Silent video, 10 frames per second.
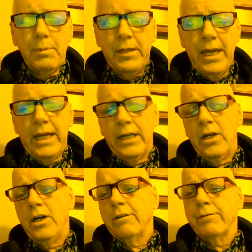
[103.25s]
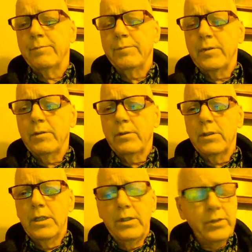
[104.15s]
I'd be taken off.
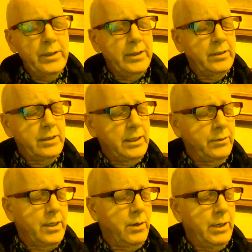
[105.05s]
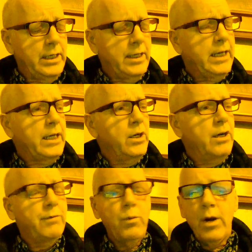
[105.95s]
Seriously, I was already taken
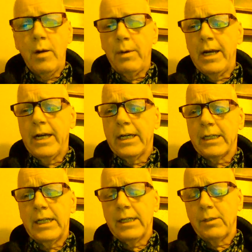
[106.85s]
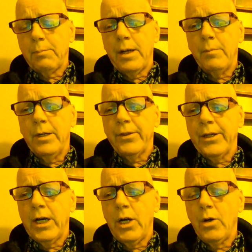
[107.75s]
off a while back, about a month
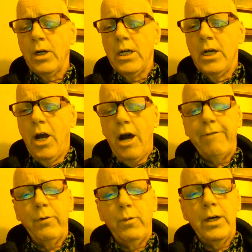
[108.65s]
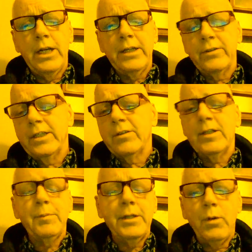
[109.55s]
ago, off of one. I said
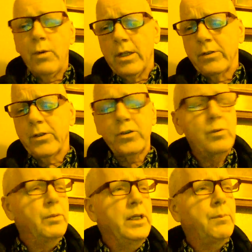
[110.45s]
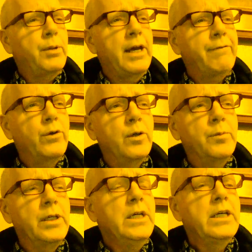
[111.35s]
something on one of the social media
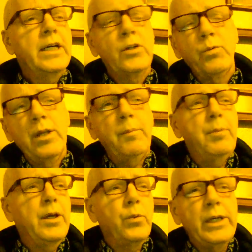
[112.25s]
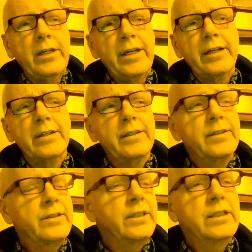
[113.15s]
platforms against one of the big
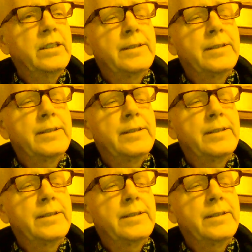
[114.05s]
retailers.